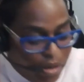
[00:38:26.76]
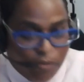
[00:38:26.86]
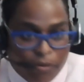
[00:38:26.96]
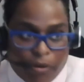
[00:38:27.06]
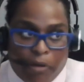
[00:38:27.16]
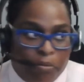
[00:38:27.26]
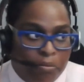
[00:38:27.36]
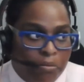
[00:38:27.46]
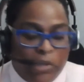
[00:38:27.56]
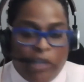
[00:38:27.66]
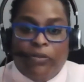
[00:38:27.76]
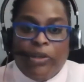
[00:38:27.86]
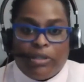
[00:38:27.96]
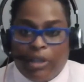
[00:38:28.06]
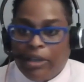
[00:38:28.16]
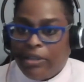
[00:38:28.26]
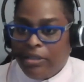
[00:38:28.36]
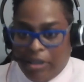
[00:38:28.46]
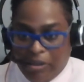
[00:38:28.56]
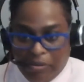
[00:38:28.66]
from events like
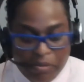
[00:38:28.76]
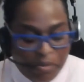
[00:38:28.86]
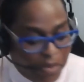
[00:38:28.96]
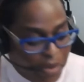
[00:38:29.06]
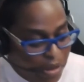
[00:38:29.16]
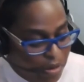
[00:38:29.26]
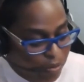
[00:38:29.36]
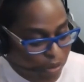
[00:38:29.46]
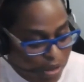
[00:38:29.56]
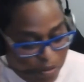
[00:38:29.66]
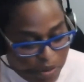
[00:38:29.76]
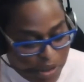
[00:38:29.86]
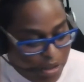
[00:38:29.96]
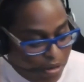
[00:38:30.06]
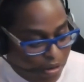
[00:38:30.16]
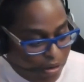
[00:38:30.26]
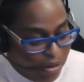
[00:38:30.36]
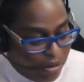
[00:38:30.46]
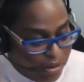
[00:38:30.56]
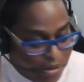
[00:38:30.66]
today, where we
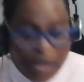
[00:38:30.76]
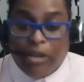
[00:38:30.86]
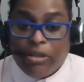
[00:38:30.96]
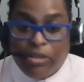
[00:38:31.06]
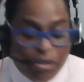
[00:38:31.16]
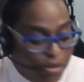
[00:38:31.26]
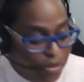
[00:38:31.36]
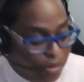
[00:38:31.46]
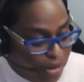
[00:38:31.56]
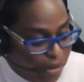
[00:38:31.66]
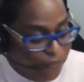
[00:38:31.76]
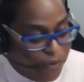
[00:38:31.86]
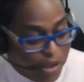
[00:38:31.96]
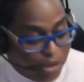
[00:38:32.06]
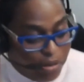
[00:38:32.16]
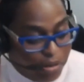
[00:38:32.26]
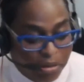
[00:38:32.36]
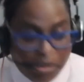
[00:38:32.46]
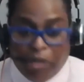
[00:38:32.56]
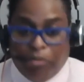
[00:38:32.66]
are dare to configure
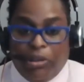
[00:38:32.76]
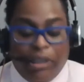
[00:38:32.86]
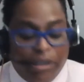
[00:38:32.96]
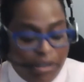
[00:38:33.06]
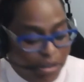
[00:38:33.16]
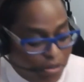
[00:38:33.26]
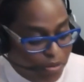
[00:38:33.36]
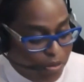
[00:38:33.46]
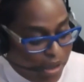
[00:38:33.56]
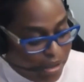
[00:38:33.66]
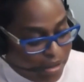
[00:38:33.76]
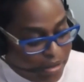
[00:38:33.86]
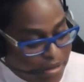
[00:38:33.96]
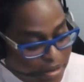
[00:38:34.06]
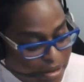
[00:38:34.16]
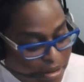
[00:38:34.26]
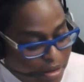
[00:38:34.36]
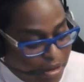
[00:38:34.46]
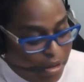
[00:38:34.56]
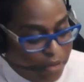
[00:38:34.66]
completely new ways
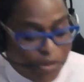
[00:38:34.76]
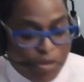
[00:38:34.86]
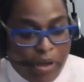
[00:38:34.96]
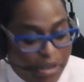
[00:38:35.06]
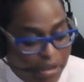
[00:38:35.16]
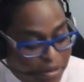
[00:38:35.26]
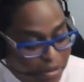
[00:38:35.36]
of trading,